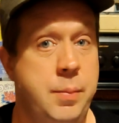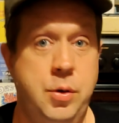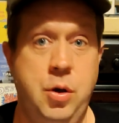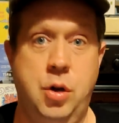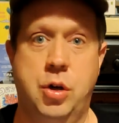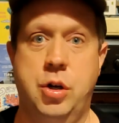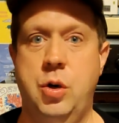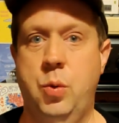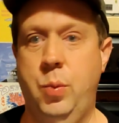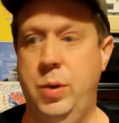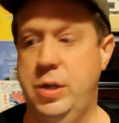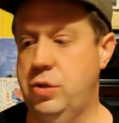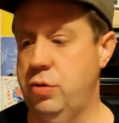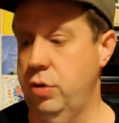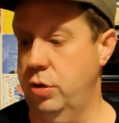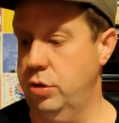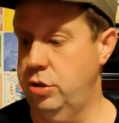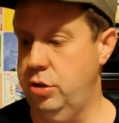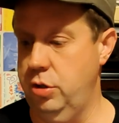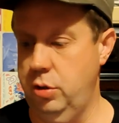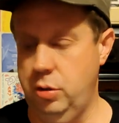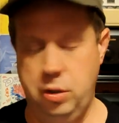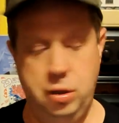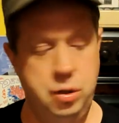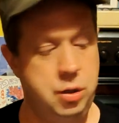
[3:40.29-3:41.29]
Not going to witter on
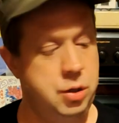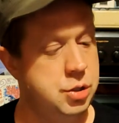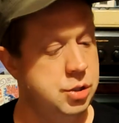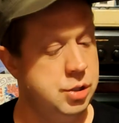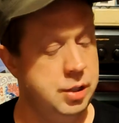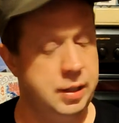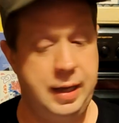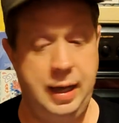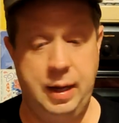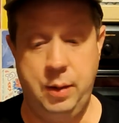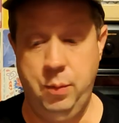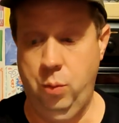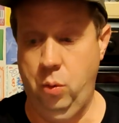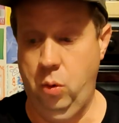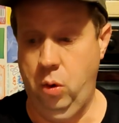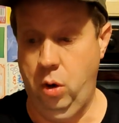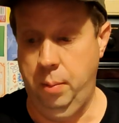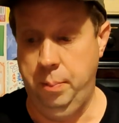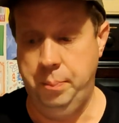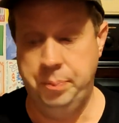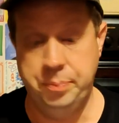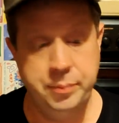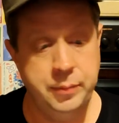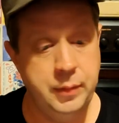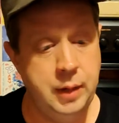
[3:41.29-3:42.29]
too long because they're getting
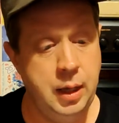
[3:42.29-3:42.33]
warm.